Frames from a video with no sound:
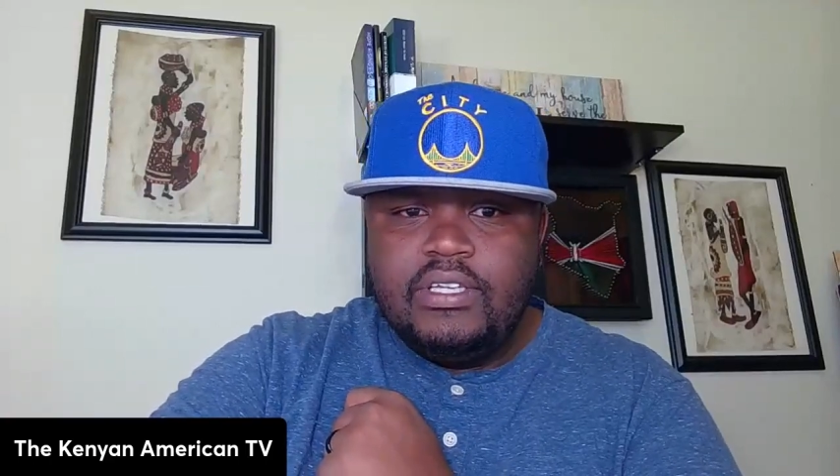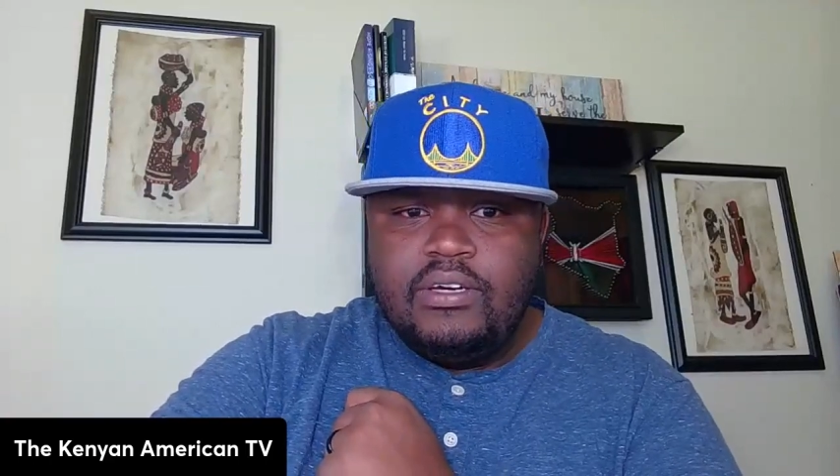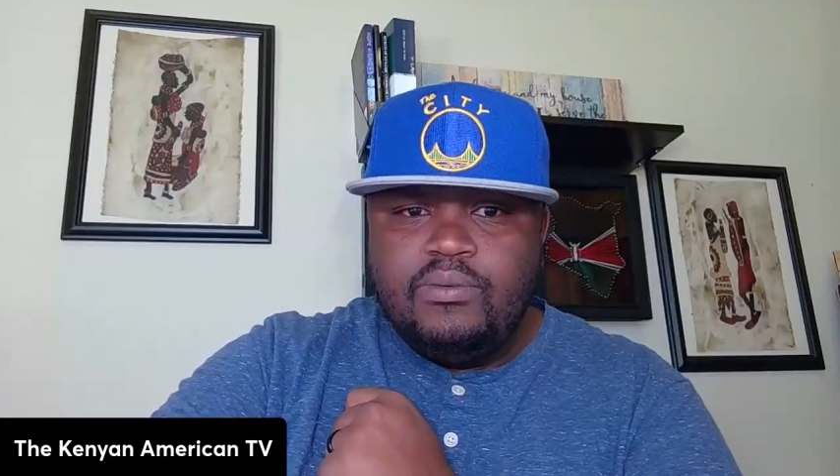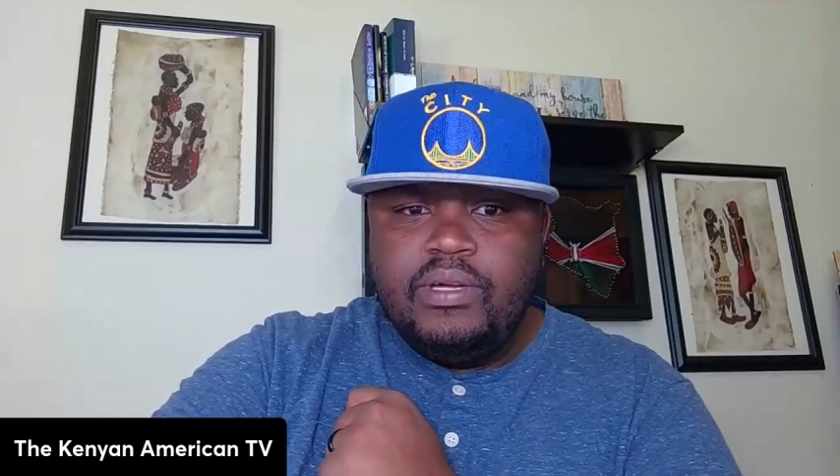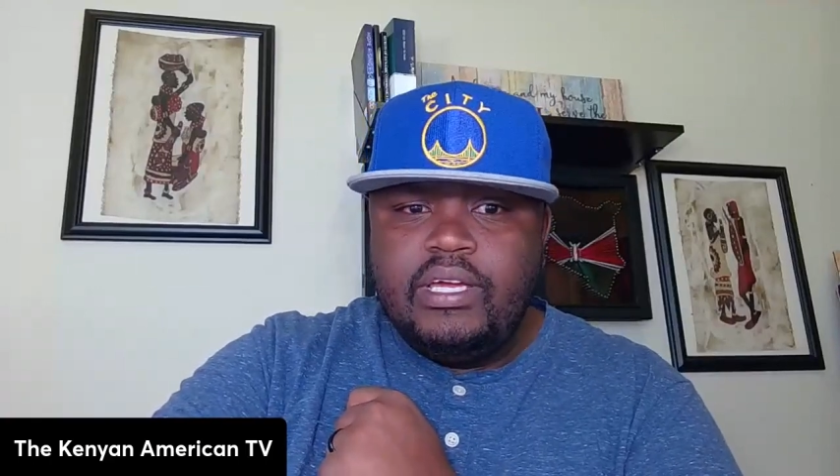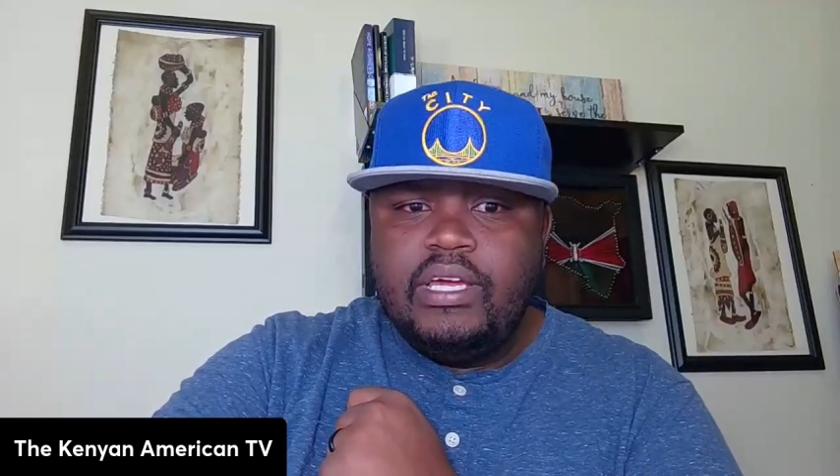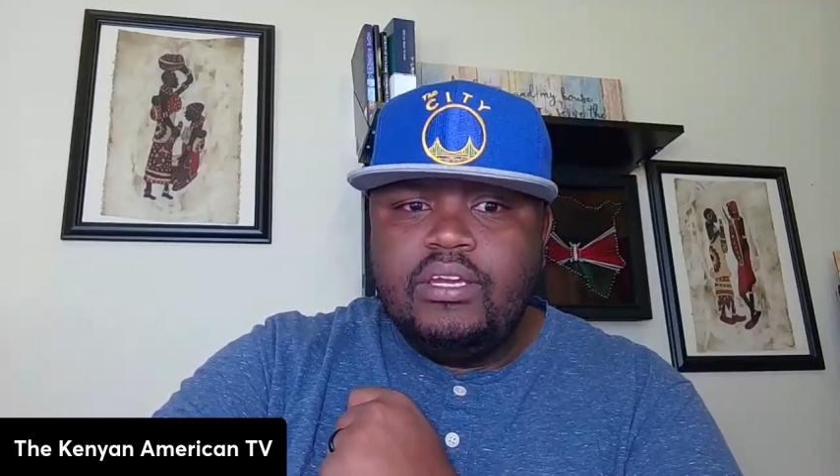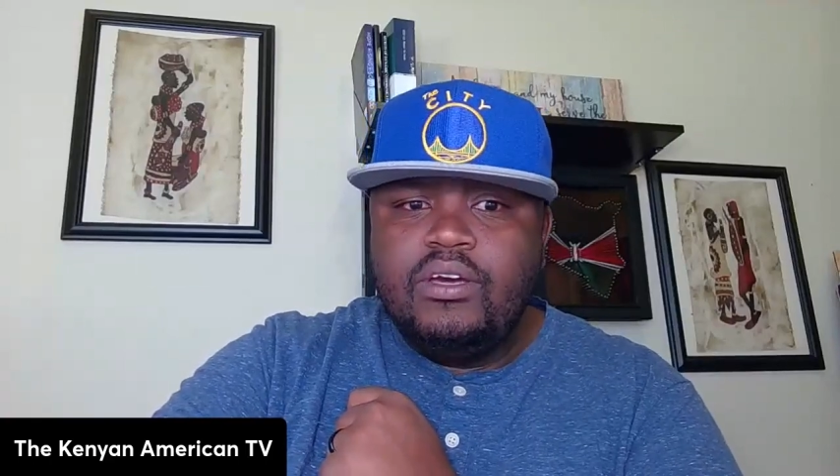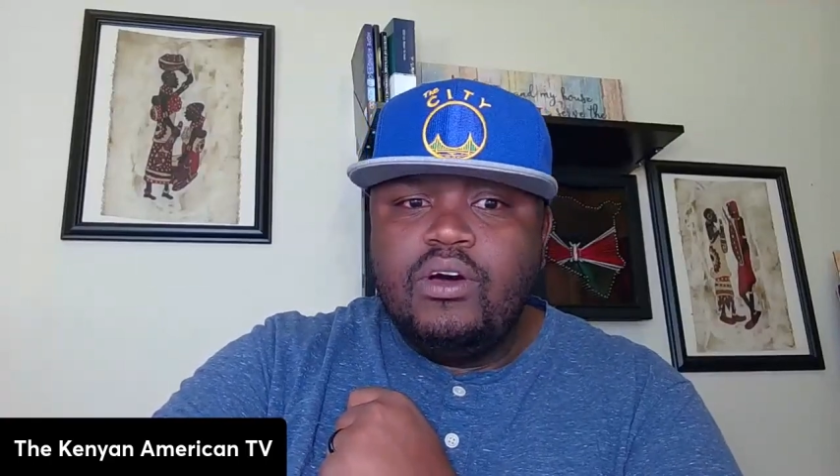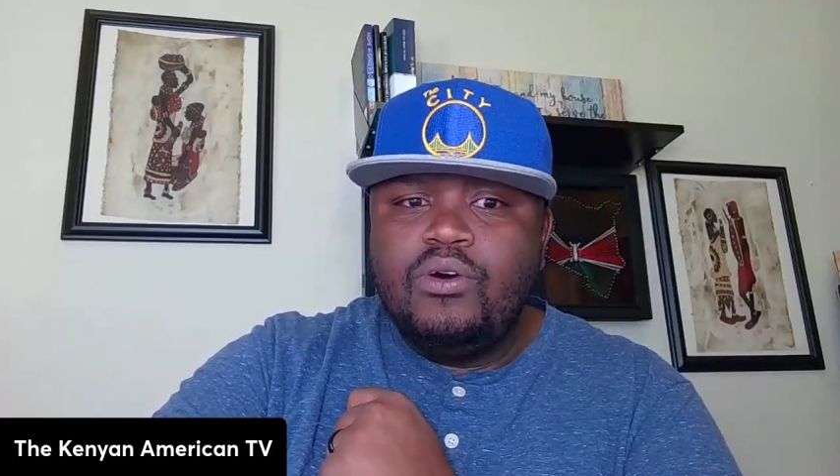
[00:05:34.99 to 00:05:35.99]
that we
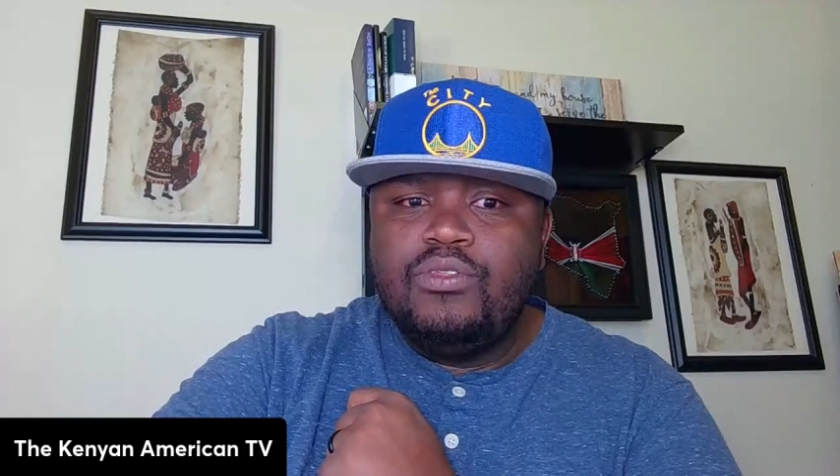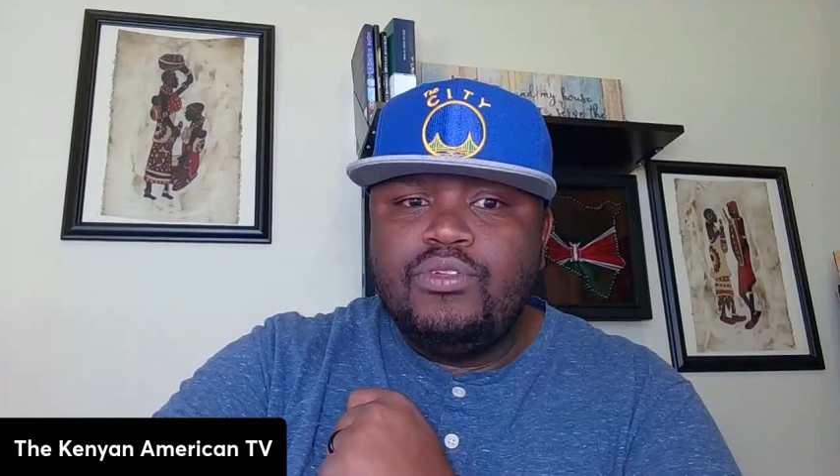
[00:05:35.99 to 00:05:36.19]
can go